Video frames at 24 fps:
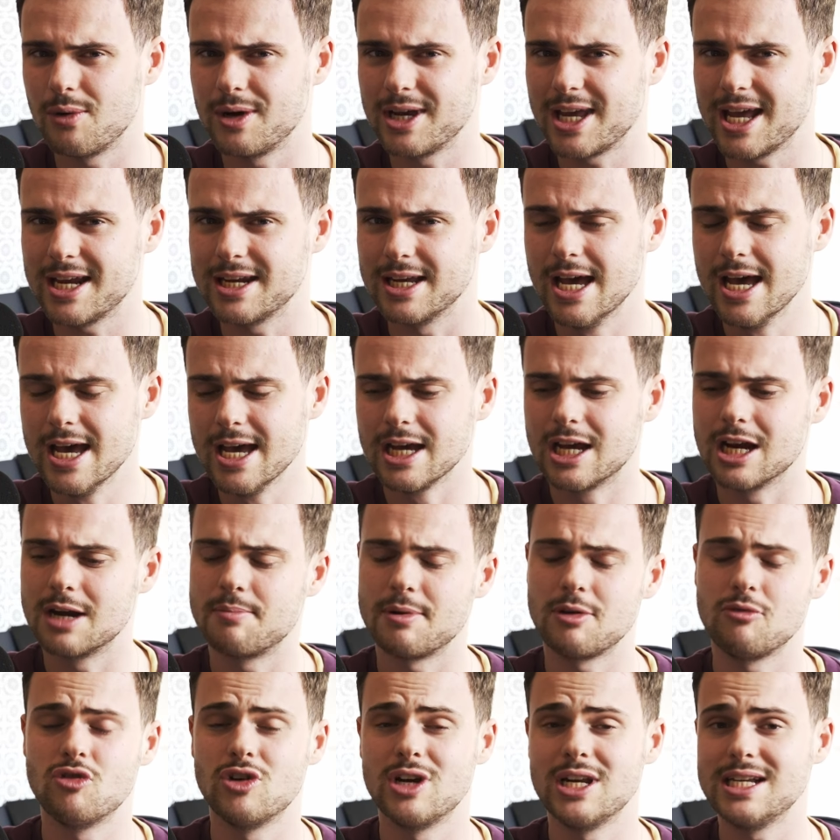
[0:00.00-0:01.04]
again, going to be
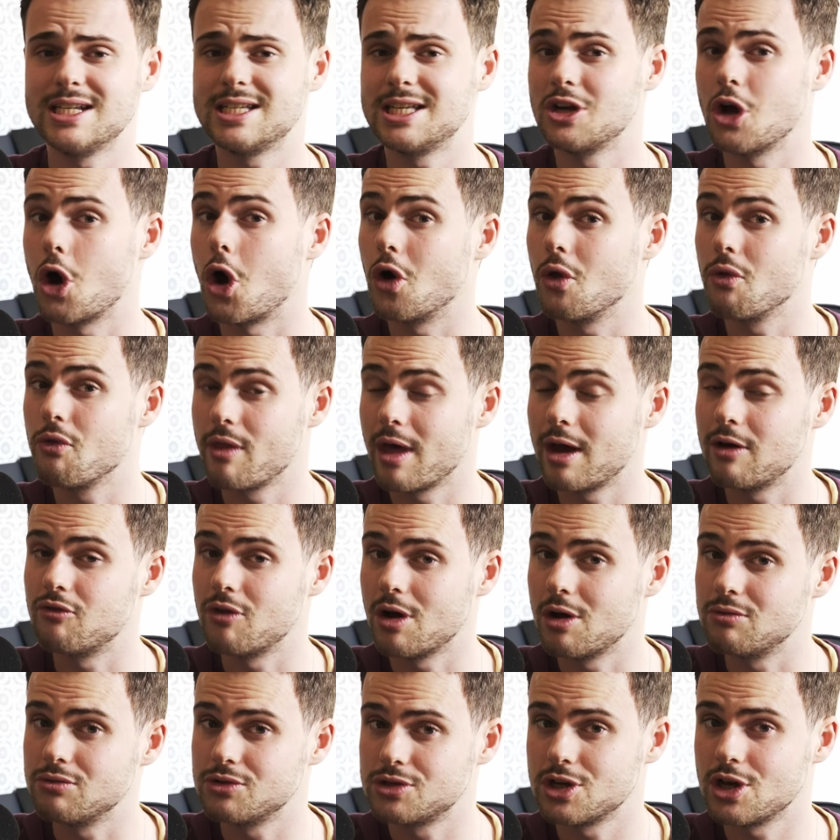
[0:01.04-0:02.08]
releasing on their
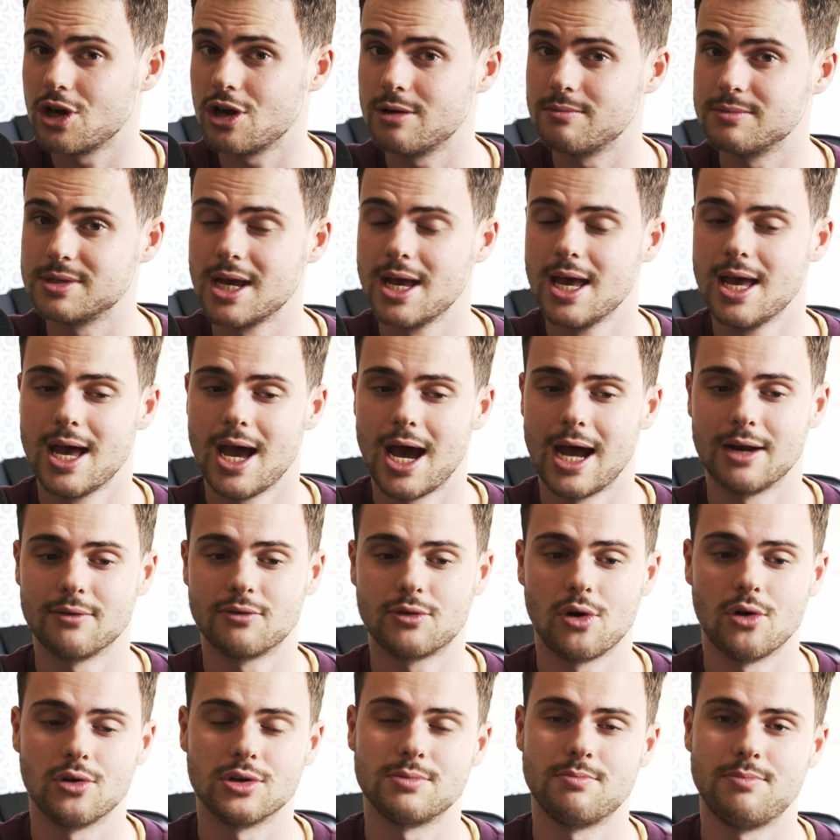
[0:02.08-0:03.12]
own terms and, of
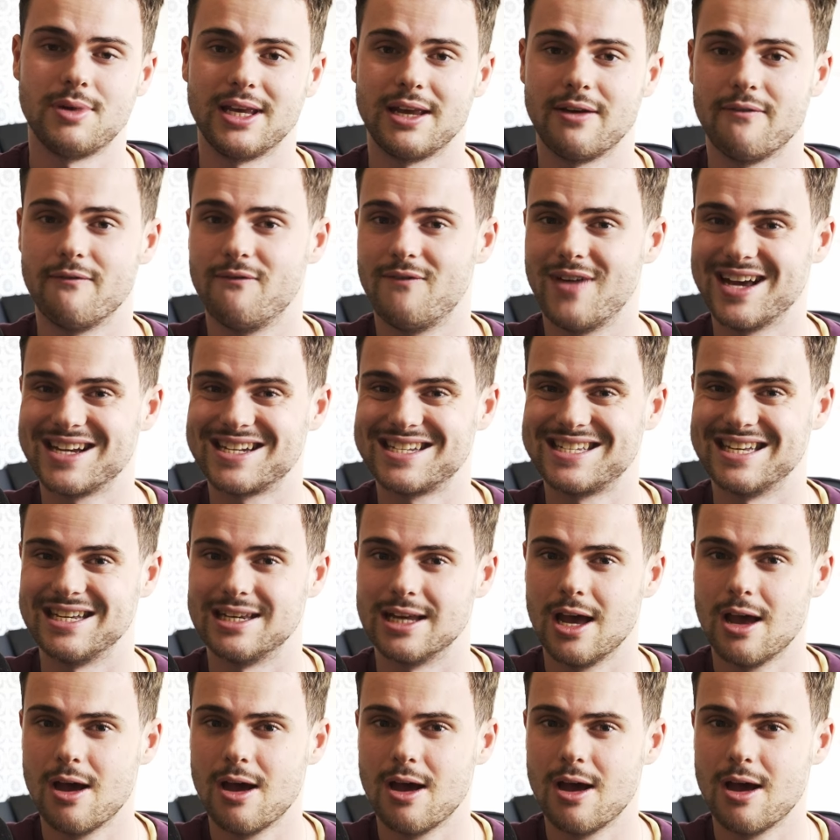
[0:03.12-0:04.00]
course, being invested